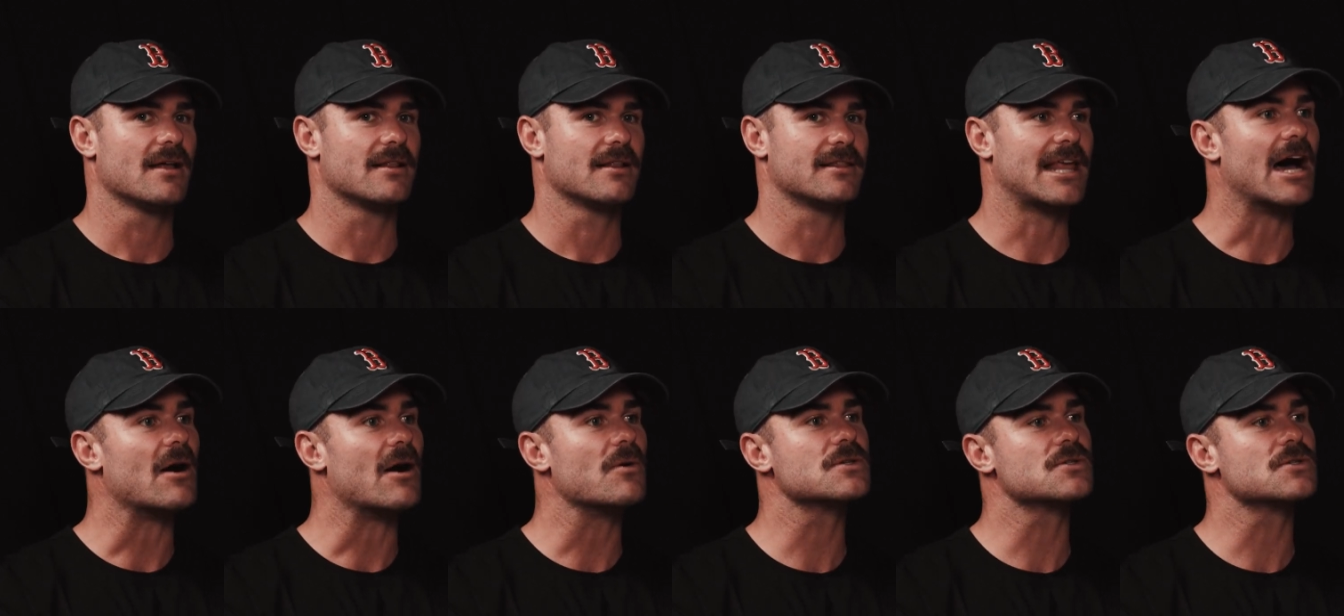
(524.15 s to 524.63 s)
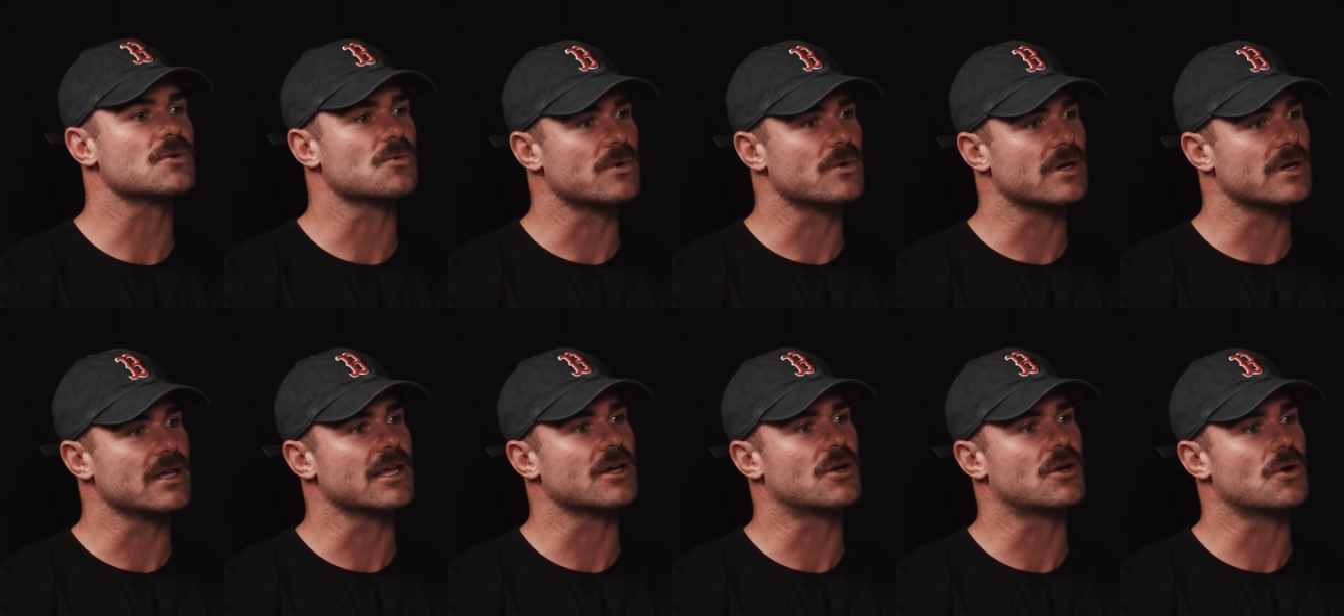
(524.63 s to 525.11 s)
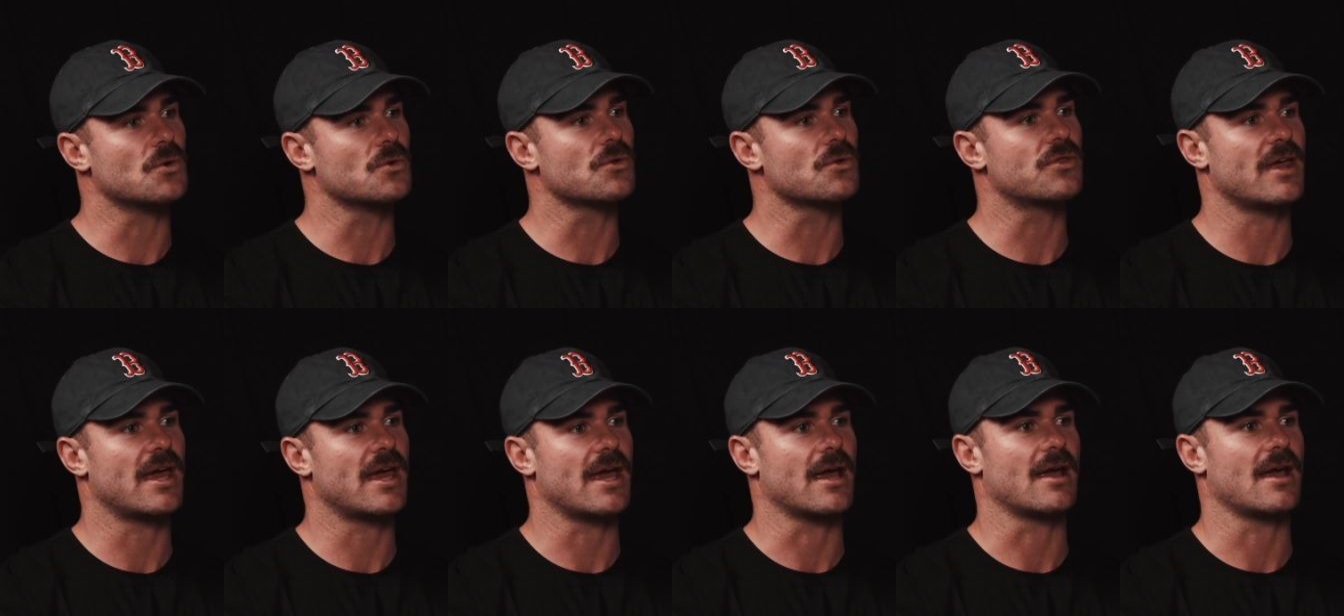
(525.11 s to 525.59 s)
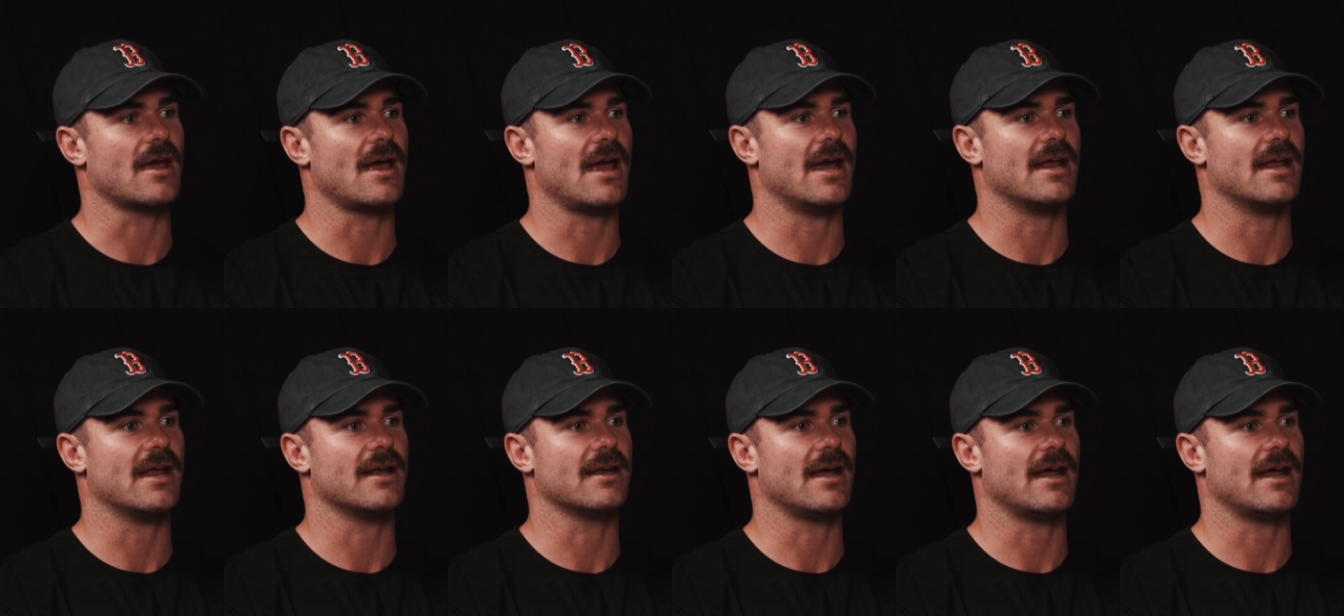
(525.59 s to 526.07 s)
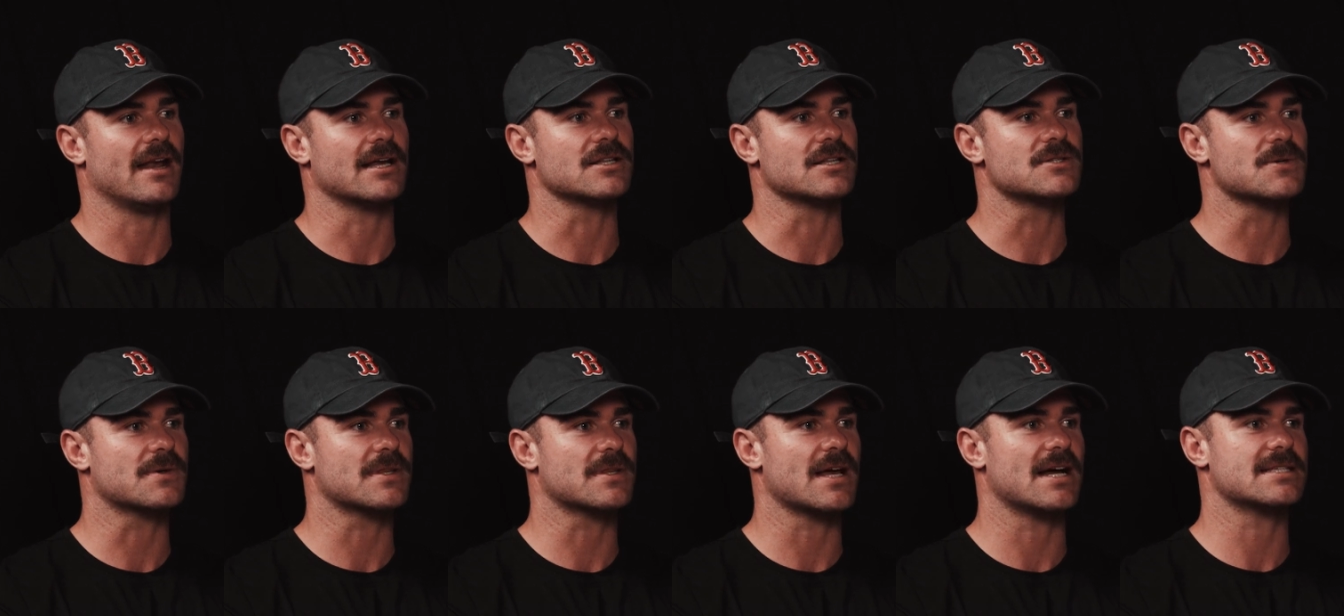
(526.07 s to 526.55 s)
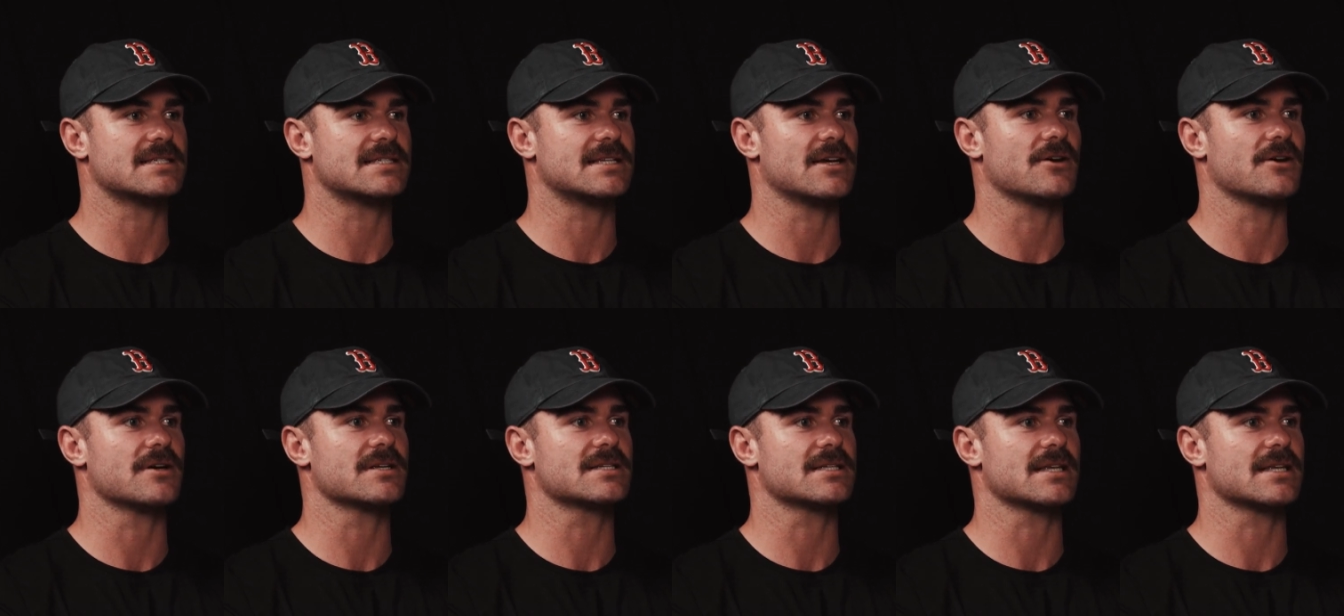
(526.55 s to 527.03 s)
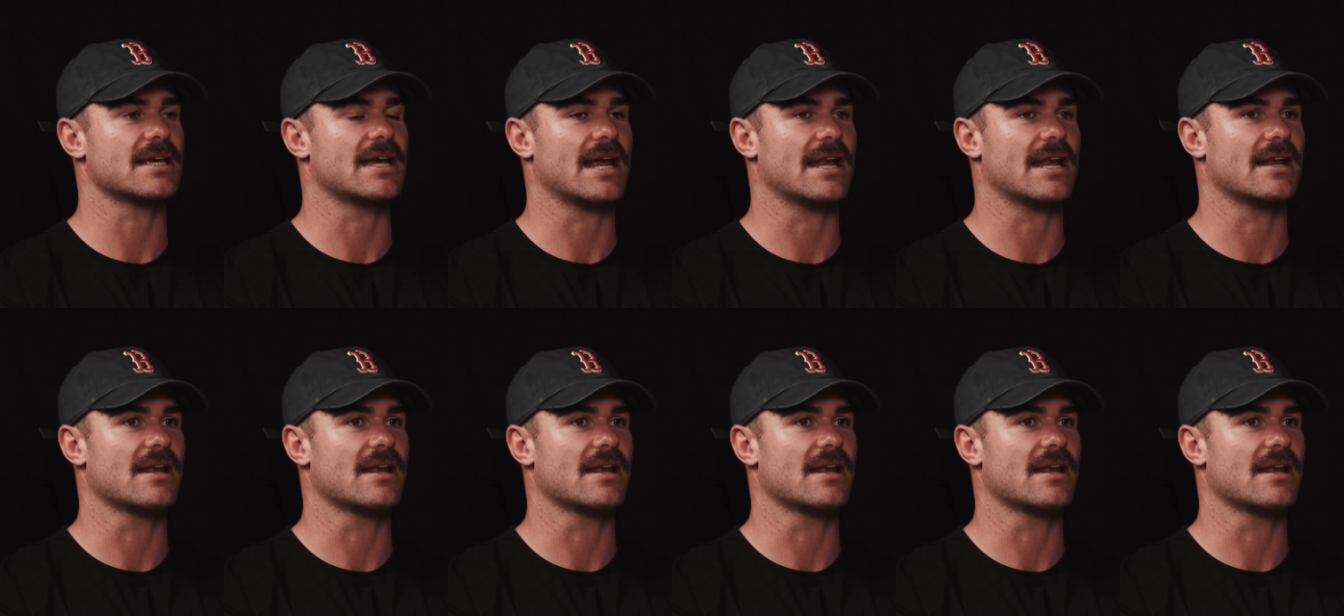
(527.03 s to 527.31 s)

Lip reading: That was a really cool thing, and I took that seriously,